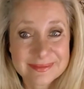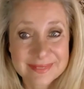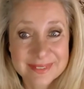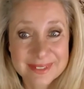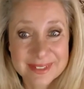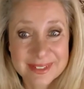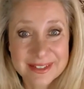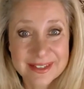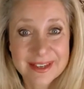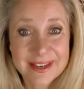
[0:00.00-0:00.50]

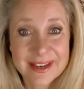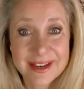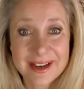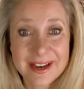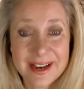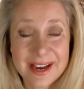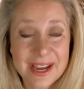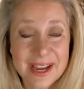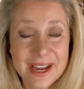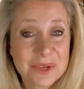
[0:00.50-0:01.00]

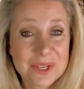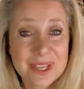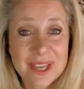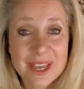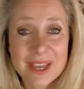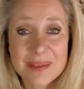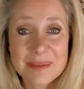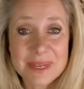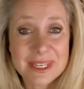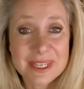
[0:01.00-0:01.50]
Hmm.
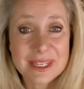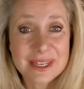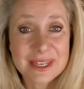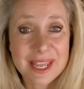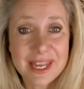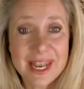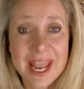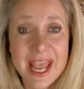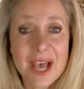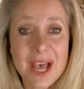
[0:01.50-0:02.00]
I mean,
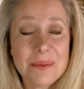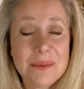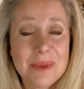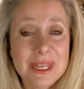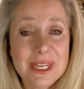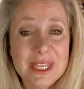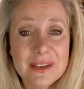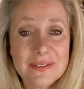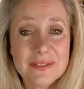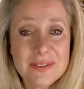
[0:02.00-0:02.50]
and how
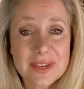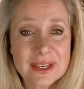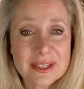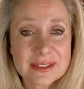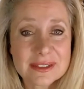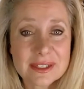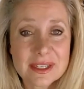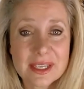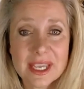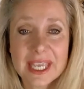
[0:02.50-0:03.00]
many of
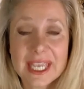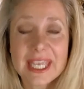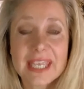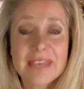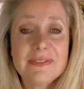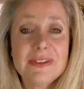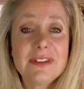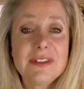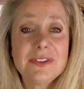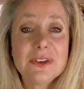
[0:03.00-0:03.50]
us,
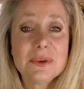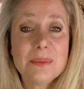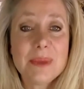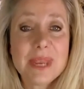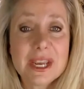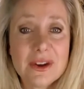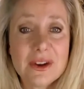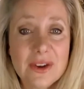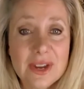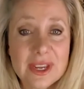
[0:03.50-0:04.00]
even if you're
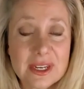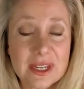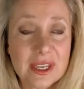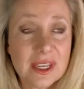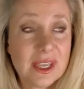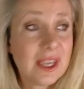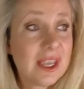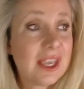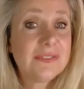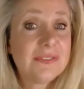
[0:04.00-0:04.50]
married,
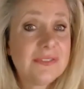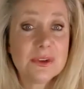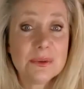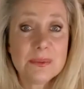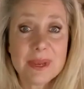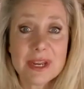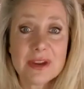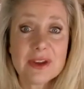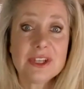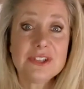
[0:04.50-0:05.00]
if you're
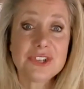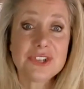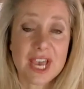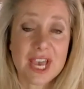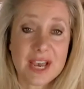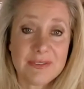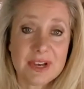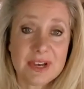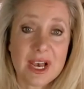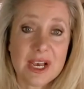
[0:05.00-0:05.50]
married, you
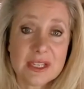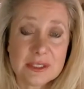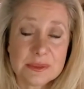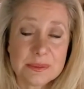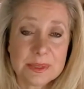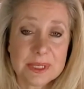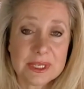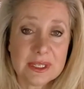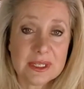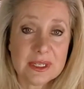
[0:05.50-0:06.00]
have a
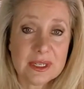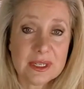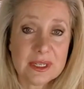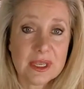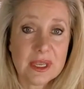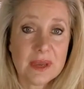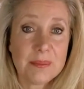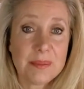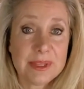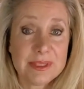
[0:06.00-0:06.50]
husband,
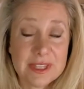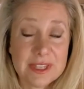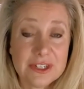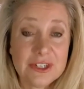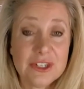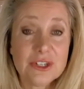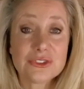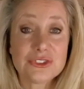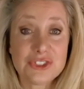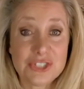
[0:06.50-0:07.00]
but then
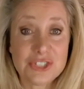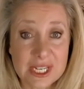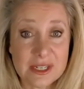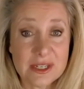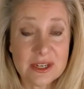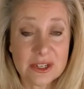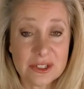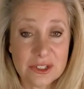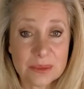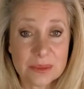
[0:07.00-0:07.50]
you're
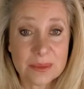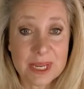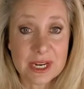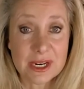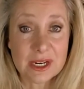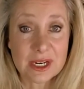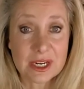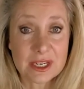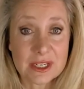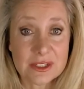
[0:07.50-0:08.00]
cheating on your
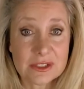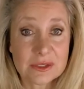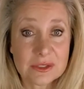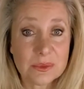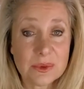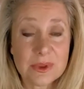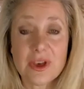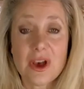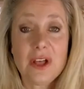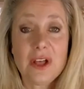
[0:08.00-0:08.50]
marriage
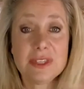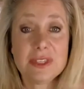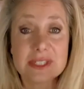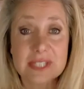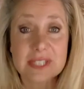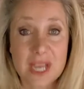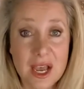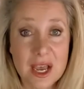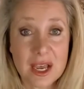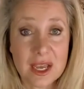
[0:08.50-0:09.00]
with all the
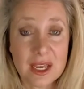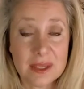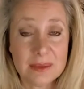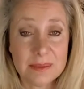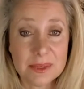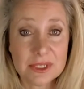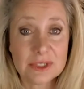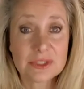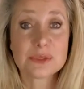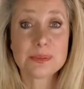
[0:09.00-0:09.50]

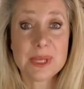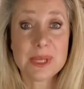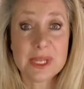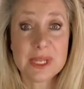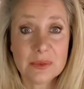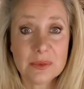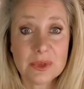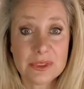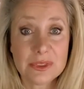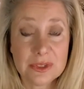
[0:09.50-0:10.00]
time you're
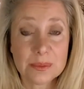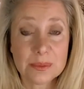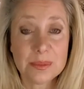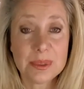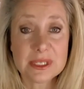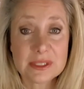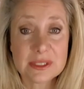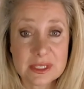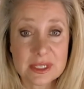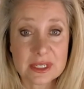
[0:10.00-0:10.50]
spending with your
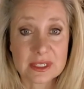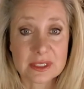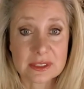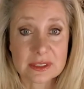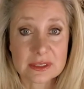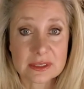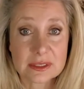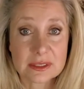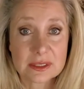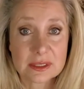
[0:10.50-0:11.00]

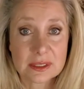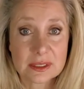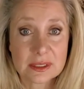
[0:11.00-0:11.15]
business.